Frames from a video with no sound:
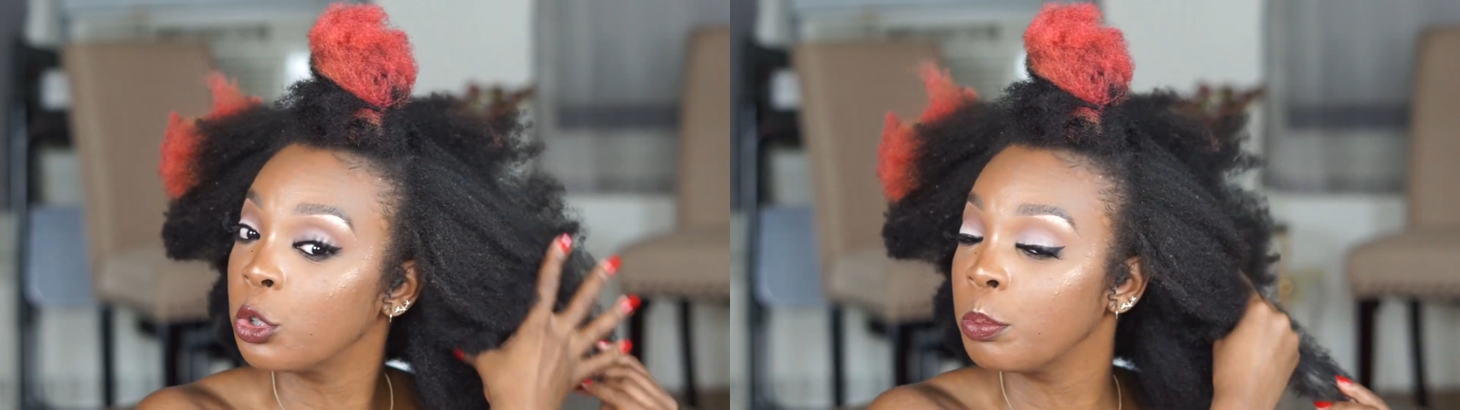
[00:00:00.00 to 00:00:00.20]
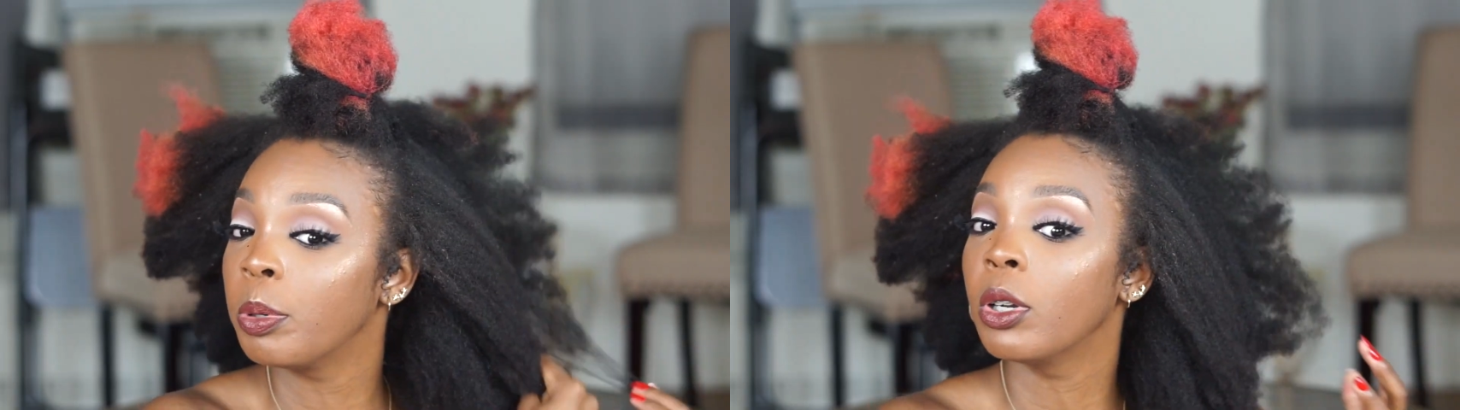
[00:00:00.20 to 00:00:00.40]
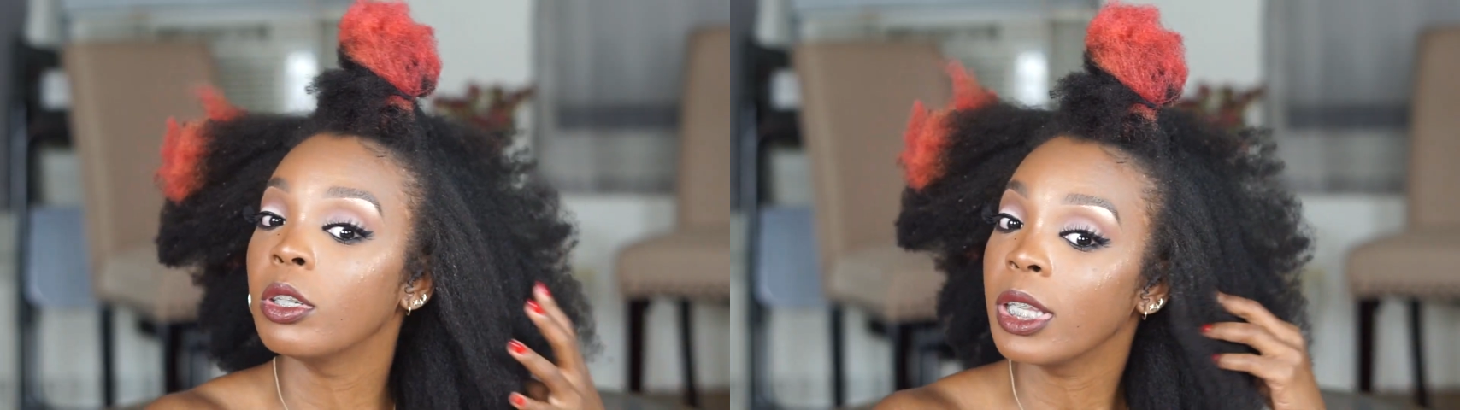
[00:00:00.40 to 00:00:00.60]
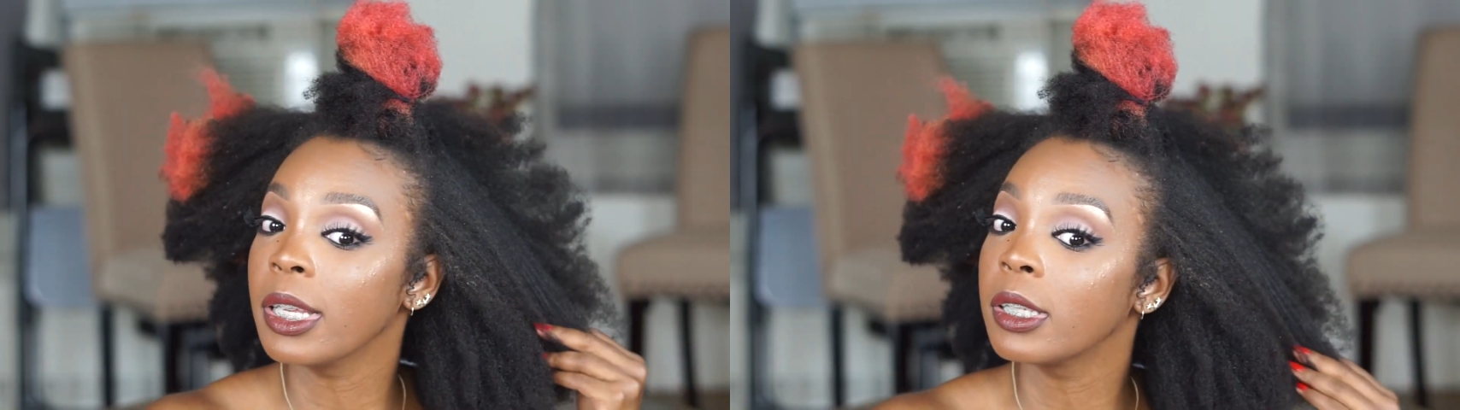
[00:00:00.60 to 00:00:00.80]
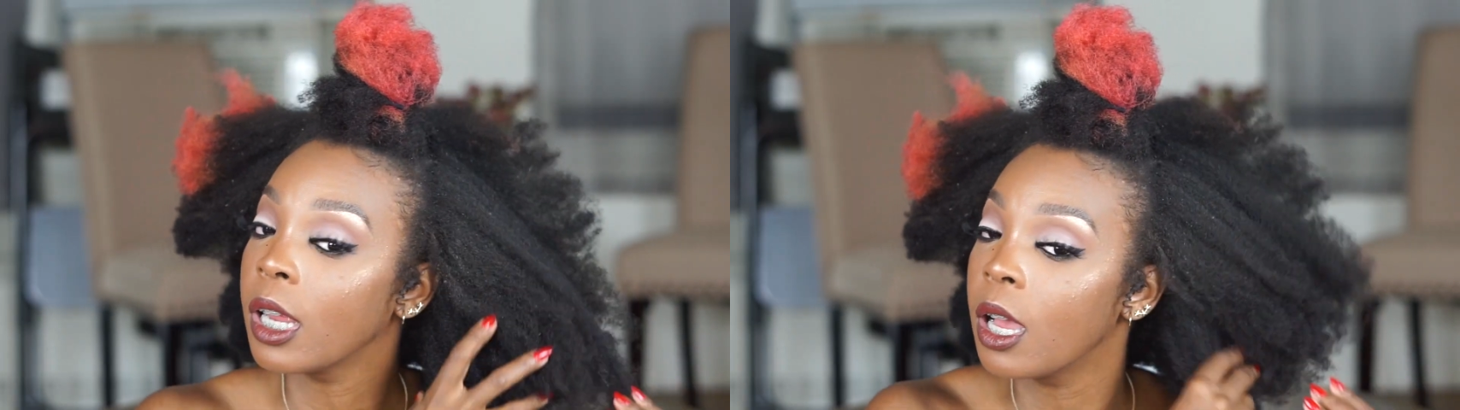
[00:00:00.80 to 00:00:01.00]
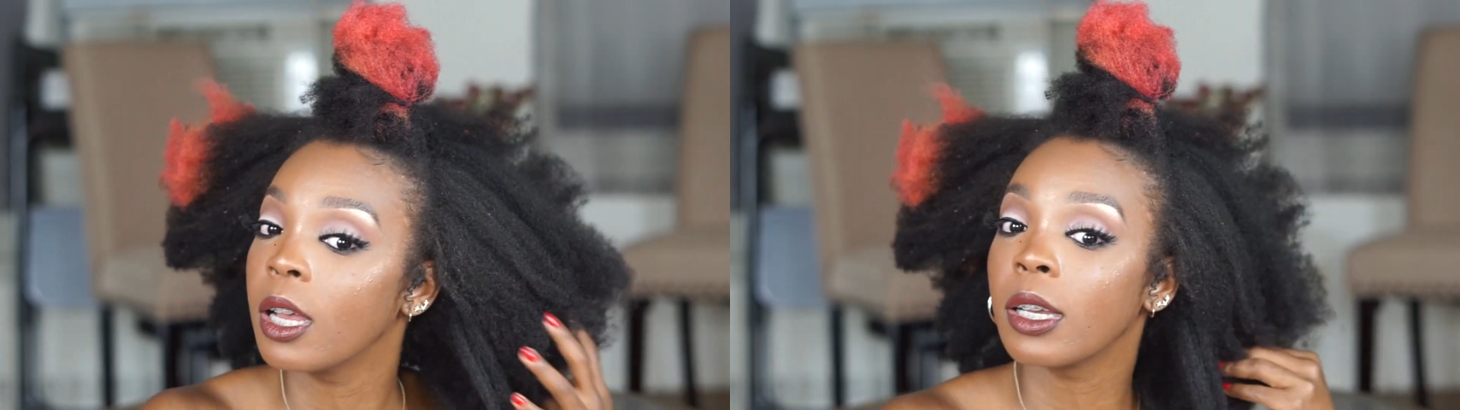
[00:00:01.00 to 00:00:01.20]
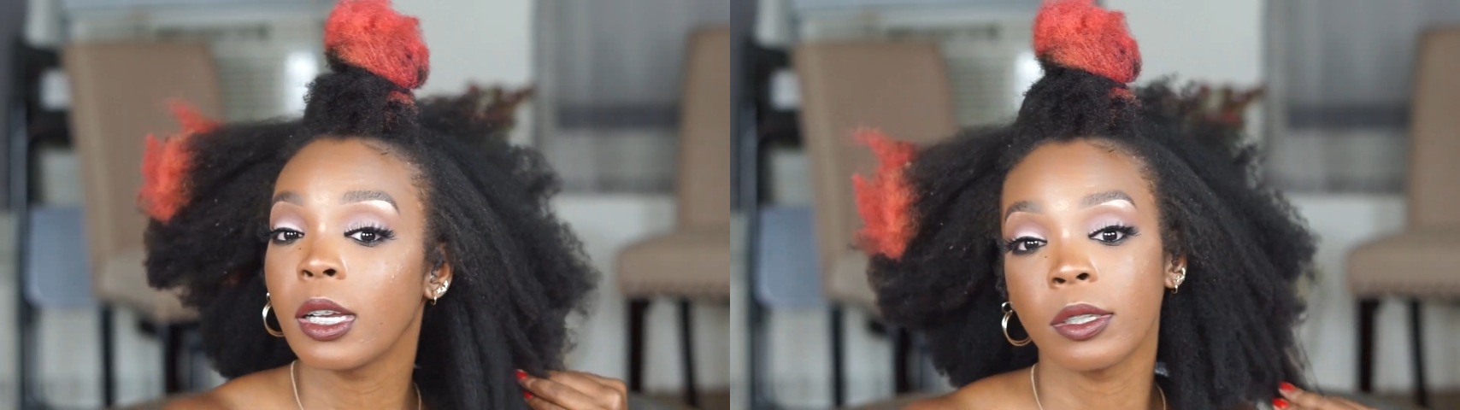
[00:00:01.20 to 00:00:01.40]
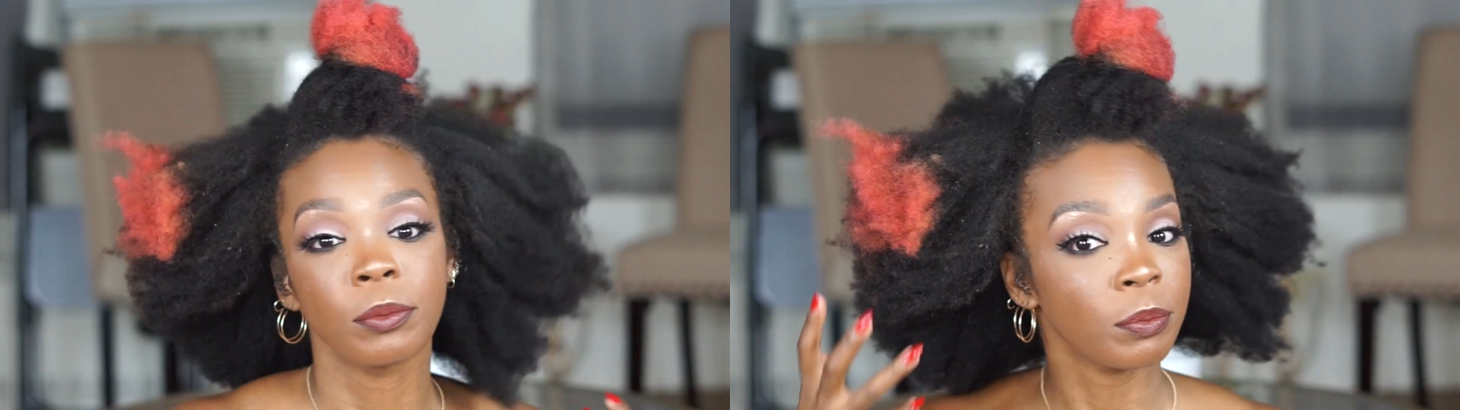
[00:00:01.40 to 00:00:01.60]
to pull and
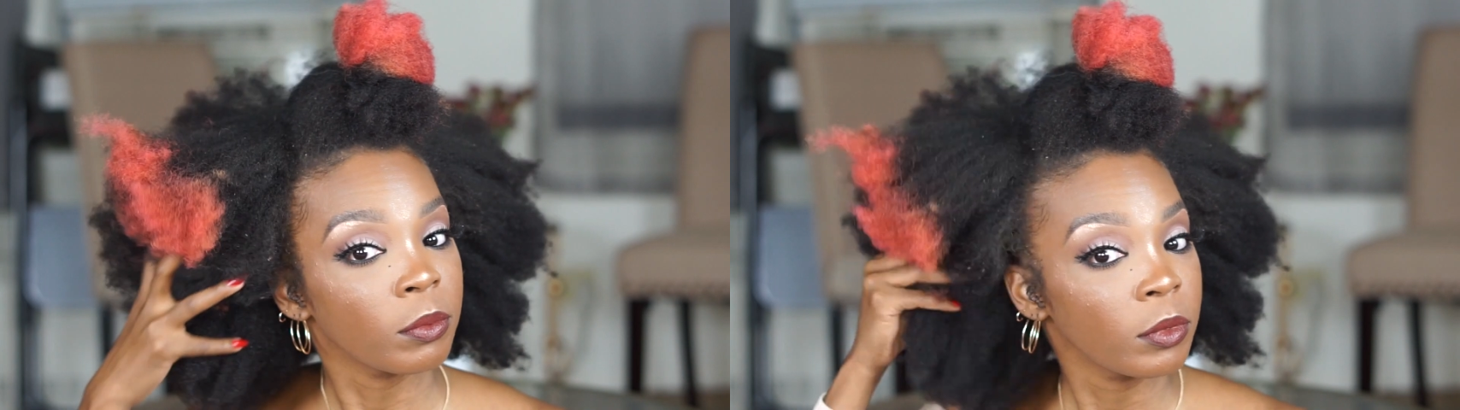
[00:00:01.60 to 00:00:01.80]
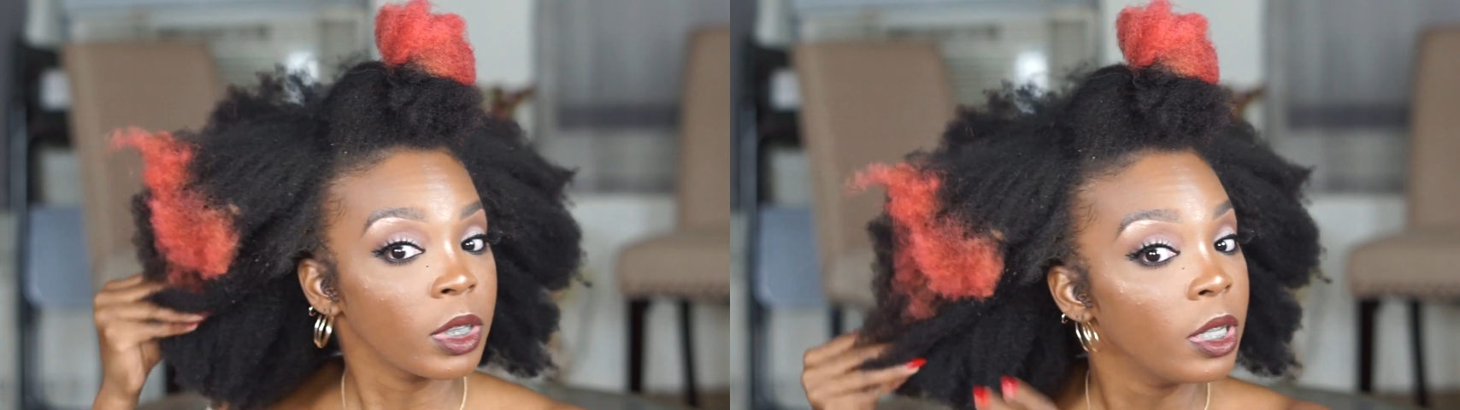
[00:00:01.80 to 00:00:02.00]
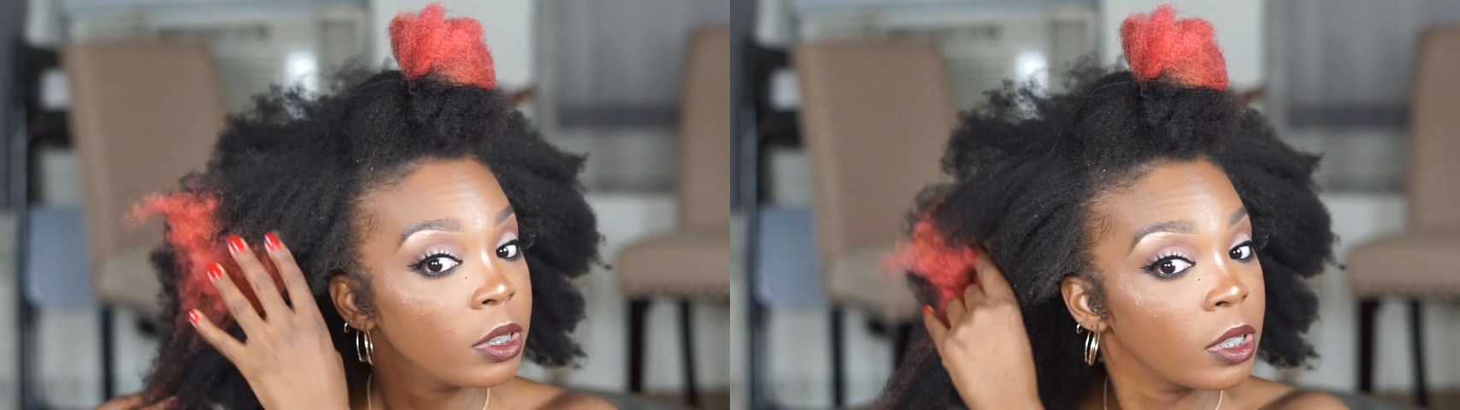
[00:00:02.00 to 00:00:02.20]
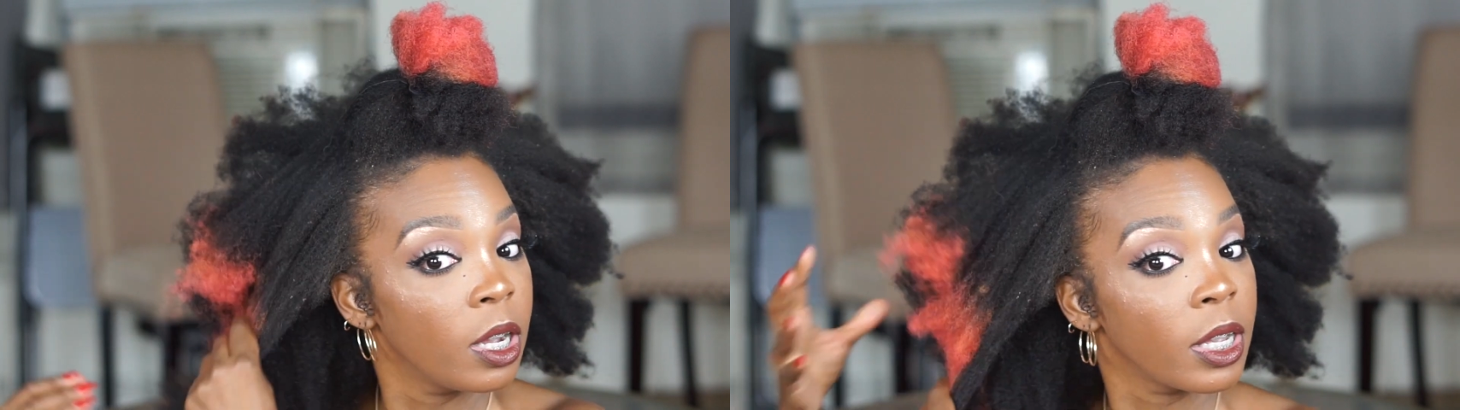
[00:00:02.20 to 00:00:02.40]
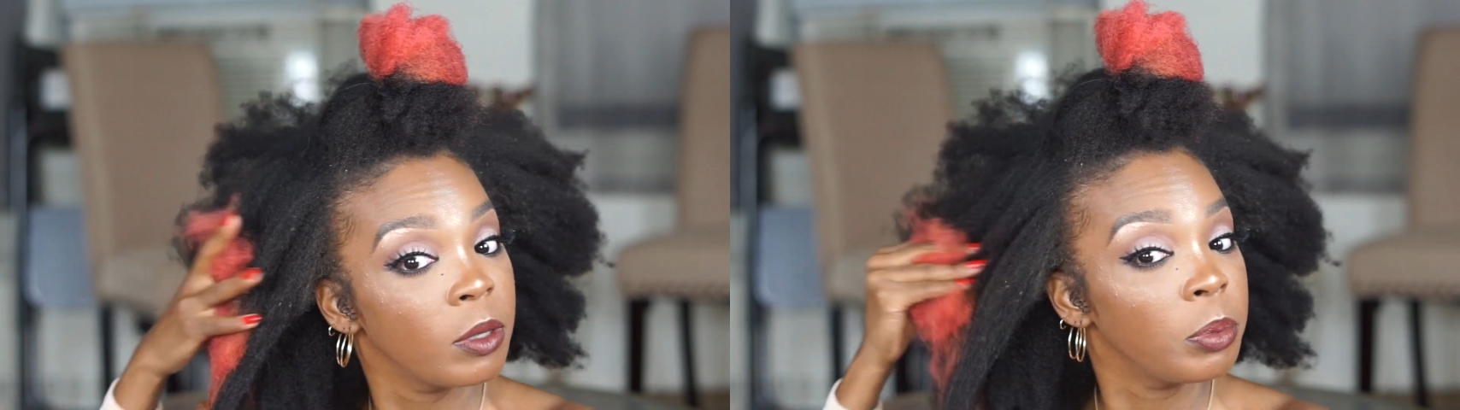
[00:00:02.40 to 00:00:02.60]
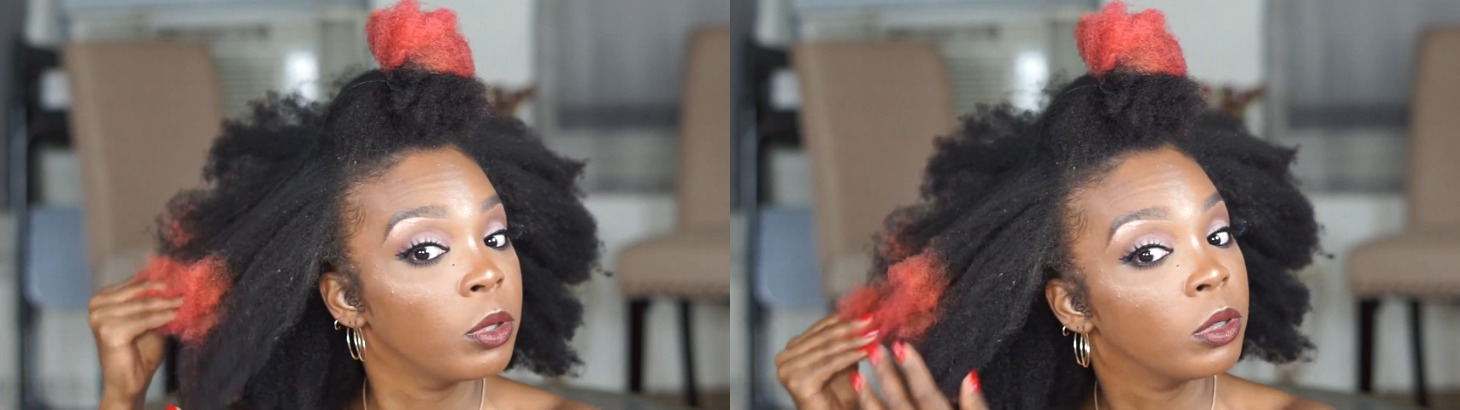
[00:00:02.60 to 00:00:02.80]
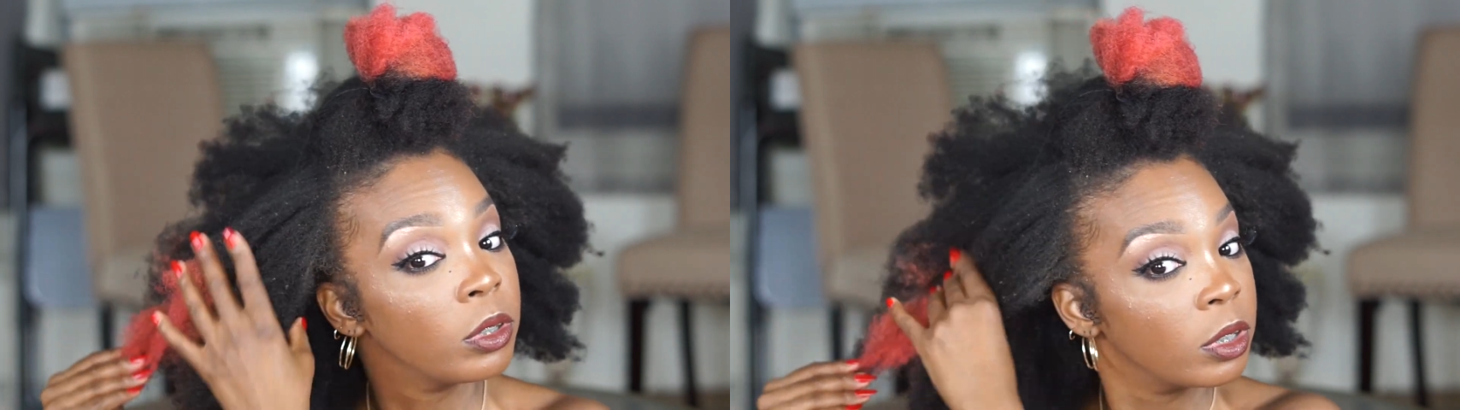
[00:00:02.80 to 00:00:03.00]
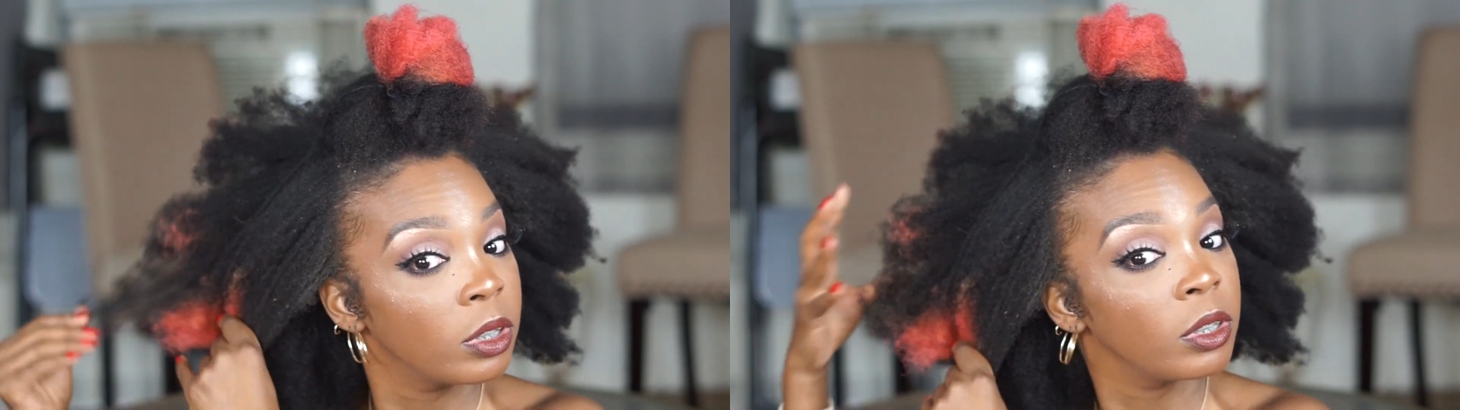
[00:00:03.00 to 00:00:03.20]
tug and tug and
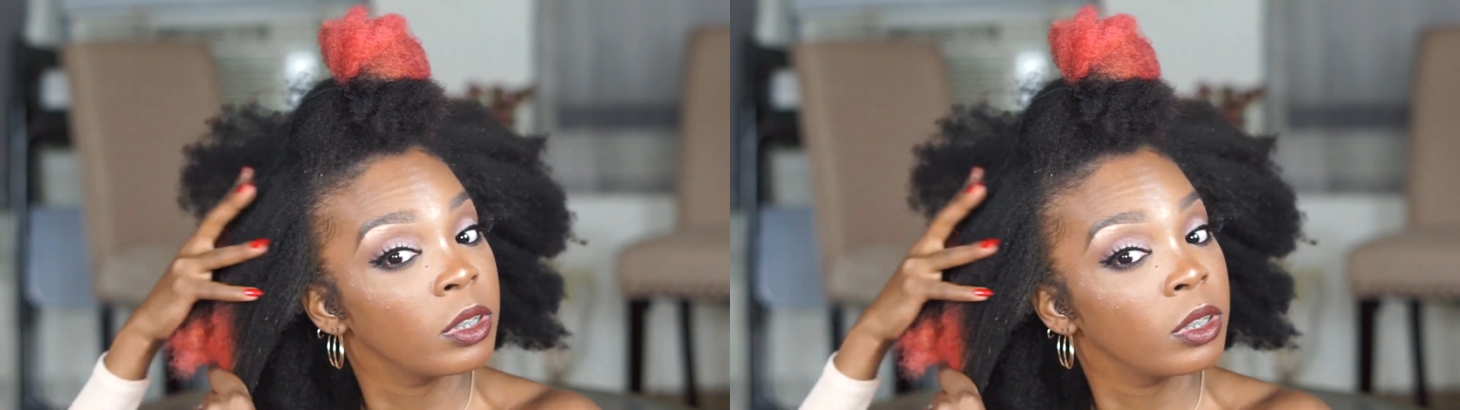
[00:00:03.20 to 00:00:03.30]
pull